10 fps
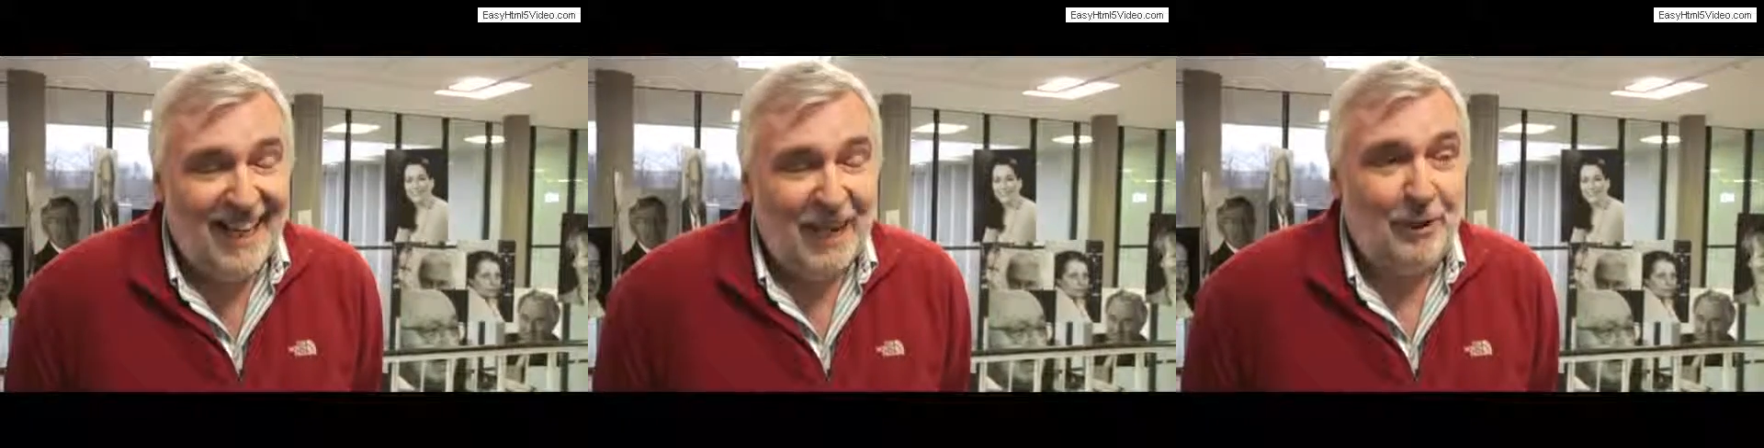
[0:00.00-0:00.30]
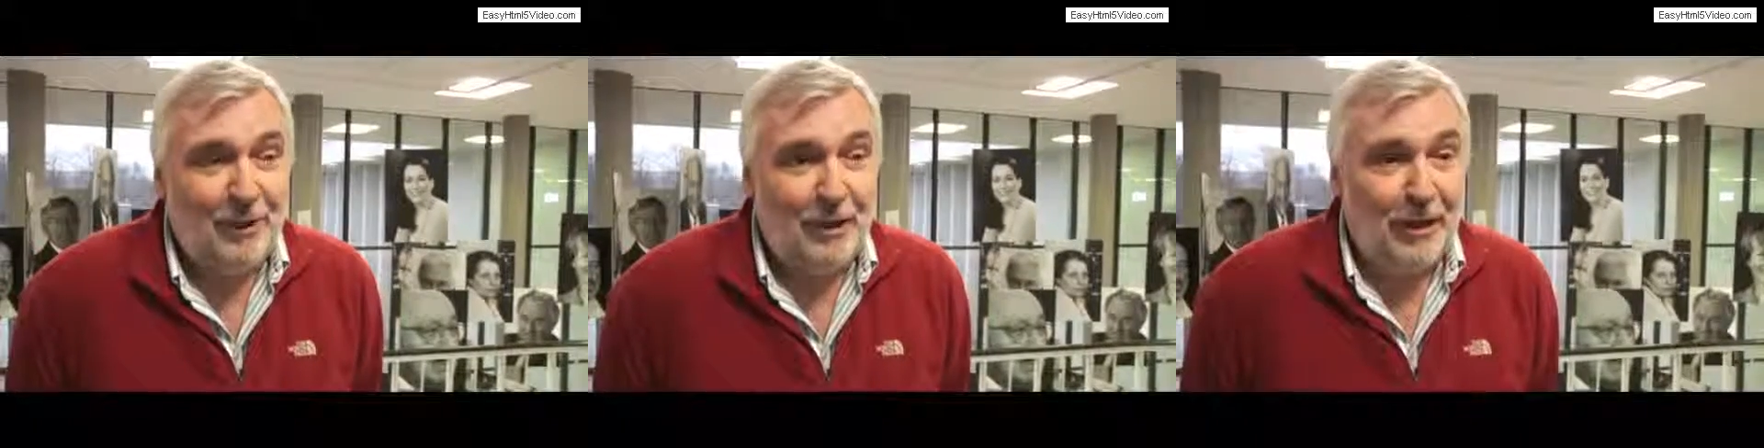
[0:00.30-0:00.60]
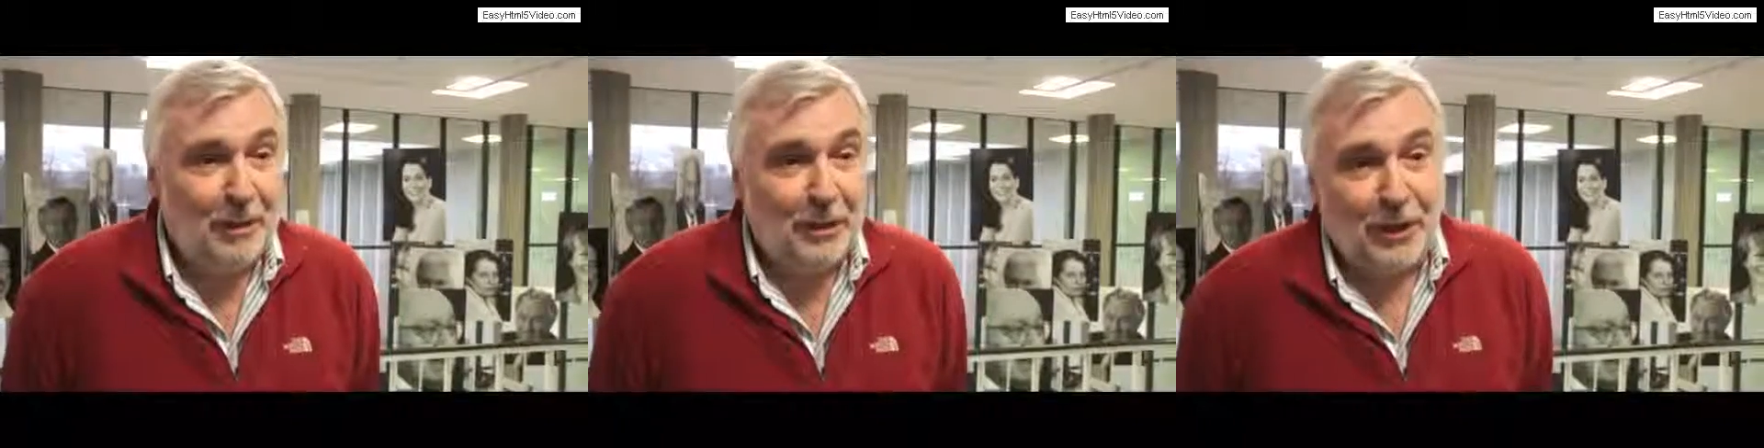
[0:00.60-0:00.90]
I feel
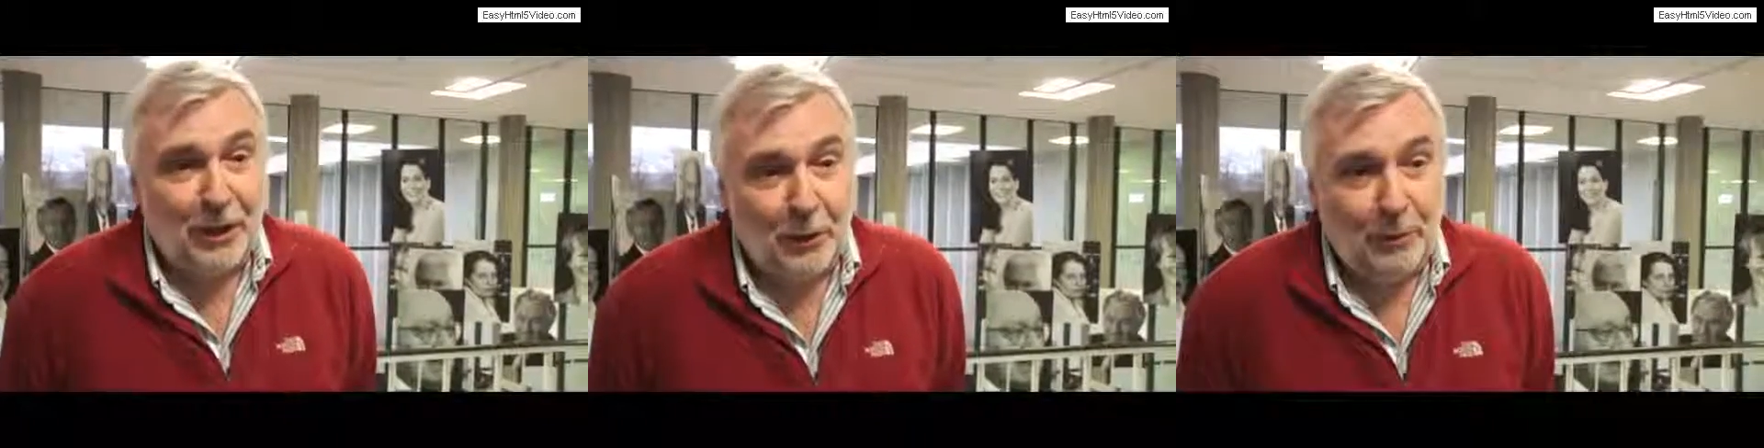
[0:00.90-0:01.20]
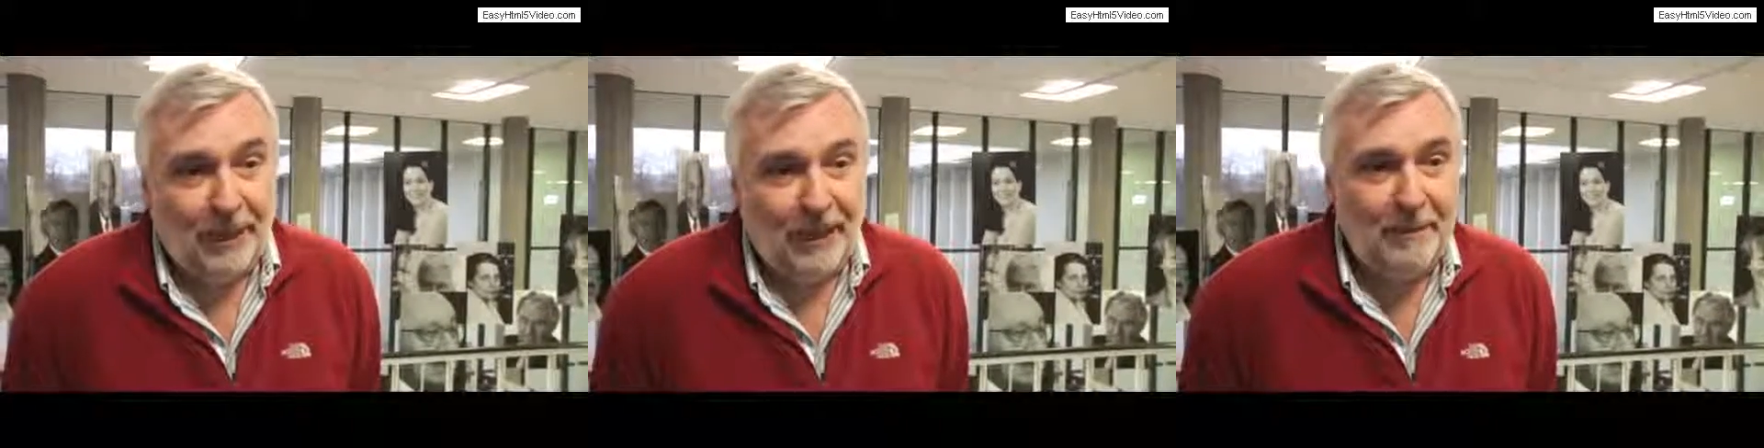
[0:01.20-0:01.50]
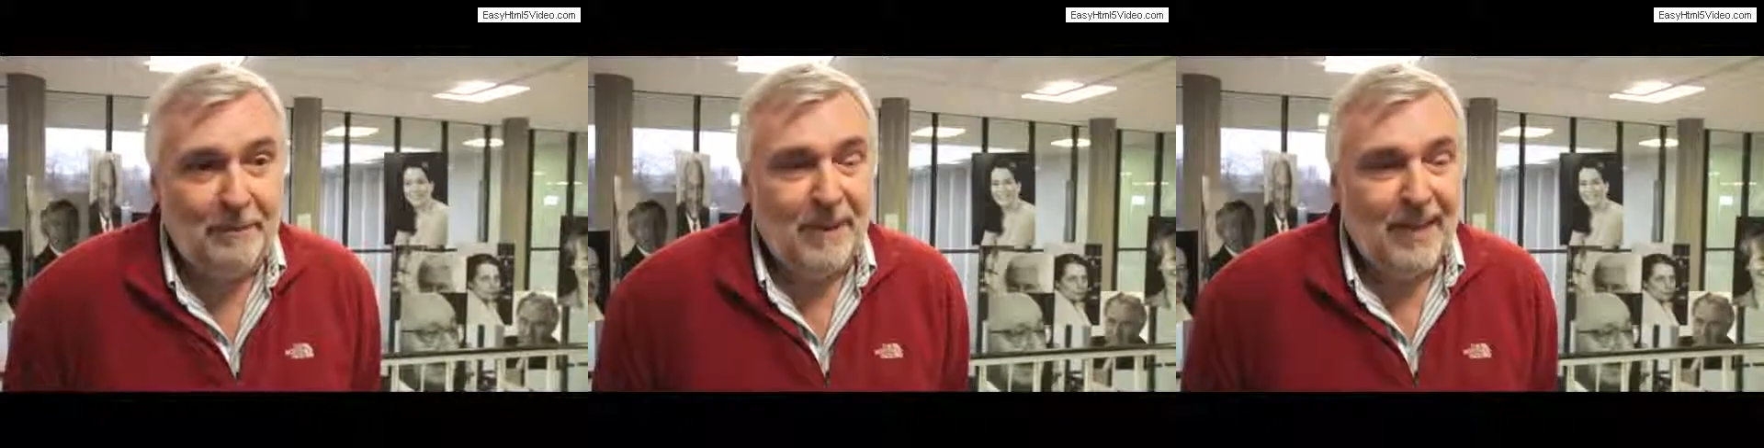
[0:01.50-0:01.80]
very much at home
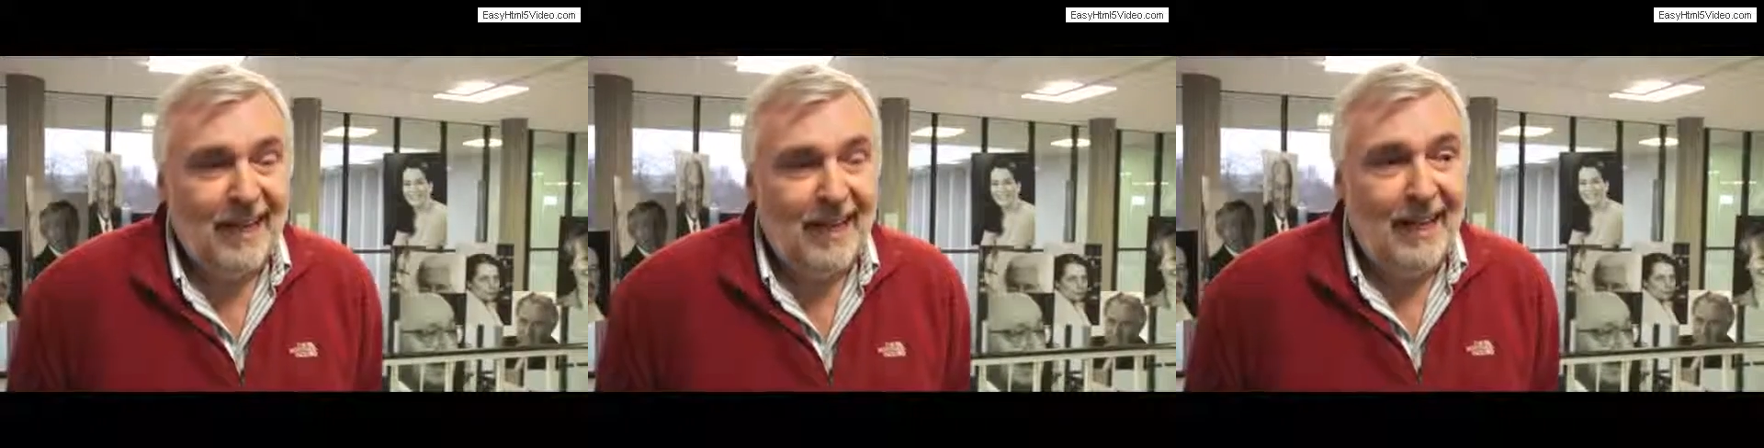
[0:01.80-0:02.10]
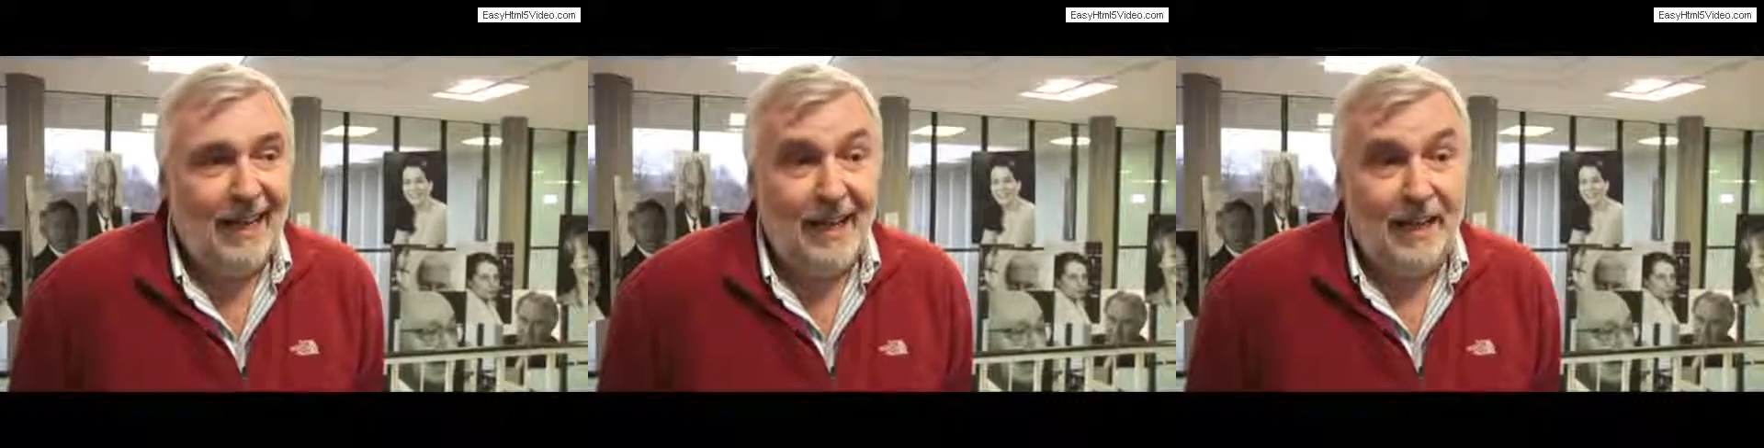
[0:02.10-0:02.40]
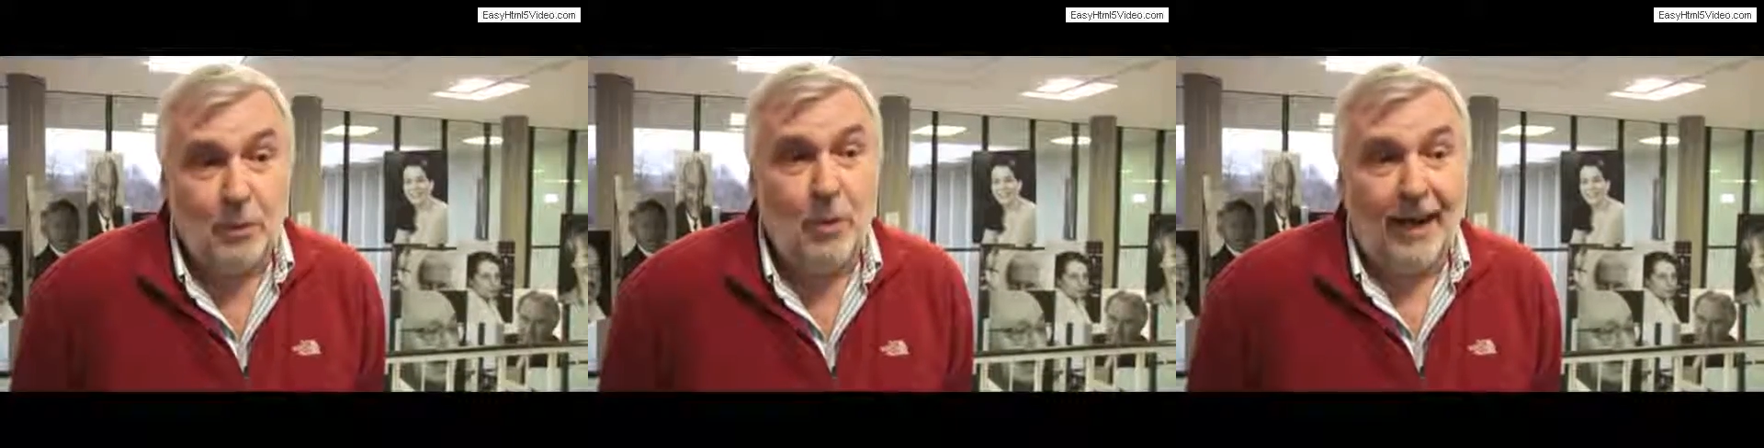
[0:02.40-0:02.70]
here, and
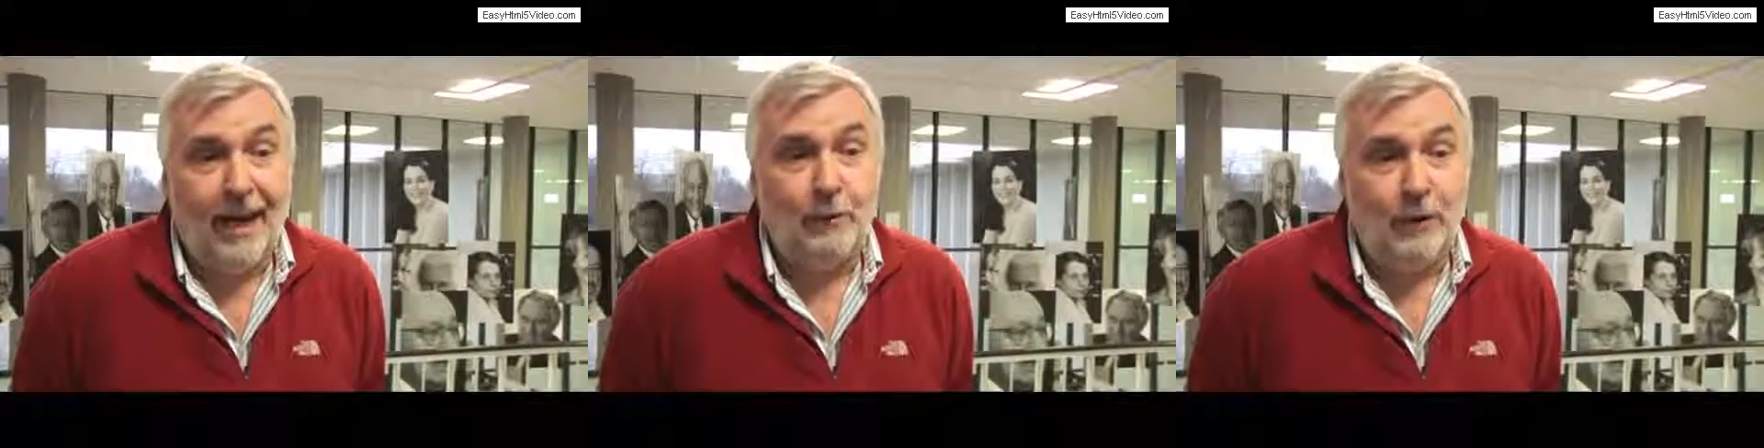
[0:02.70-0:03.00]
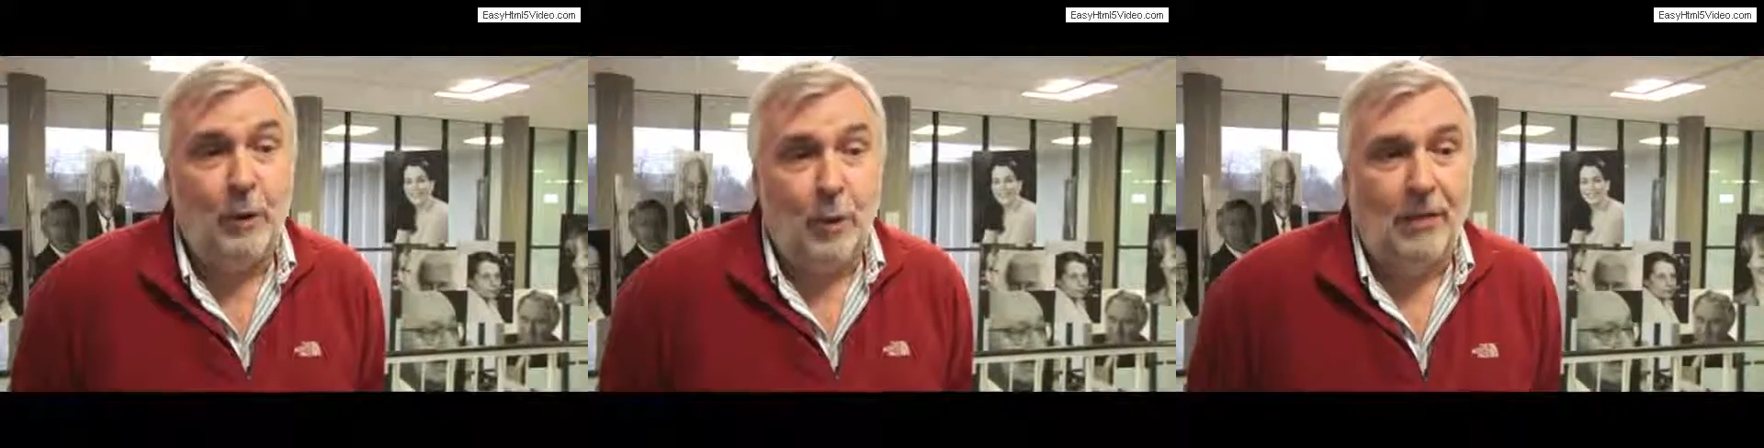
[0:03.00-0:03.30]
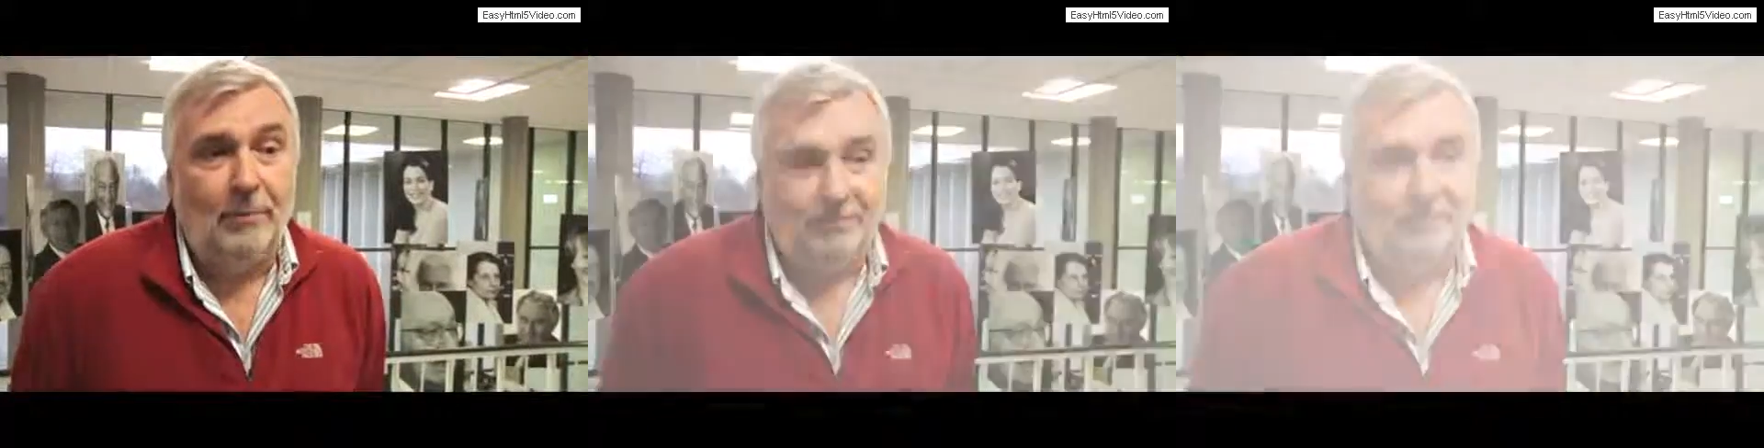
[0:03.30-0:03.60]
it's working out very well.